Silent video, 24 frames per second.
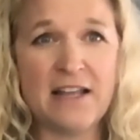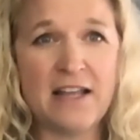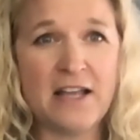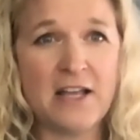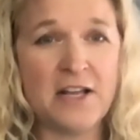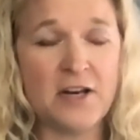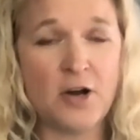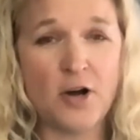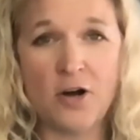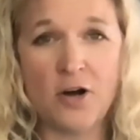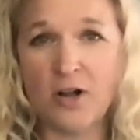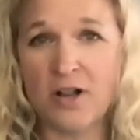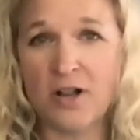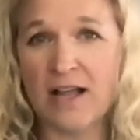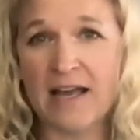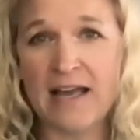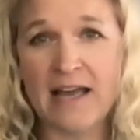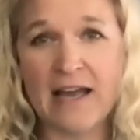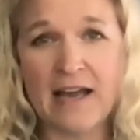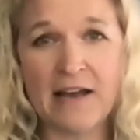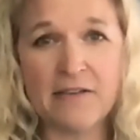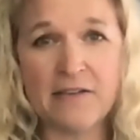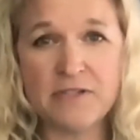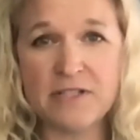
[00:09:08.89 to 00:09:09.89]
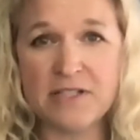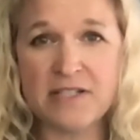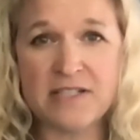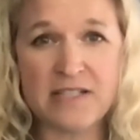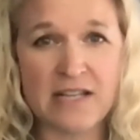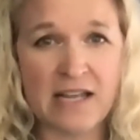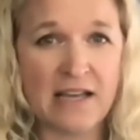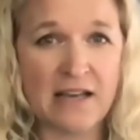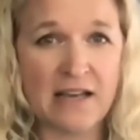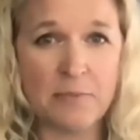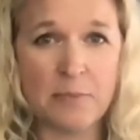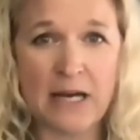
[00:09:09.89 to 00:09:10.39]
and all I have to
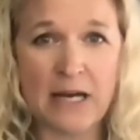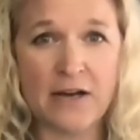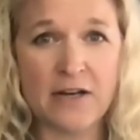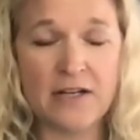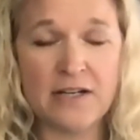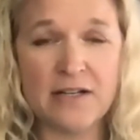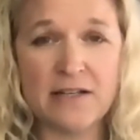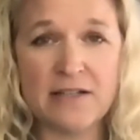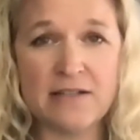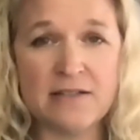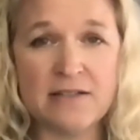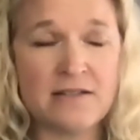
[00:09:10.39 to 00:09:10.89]
say about it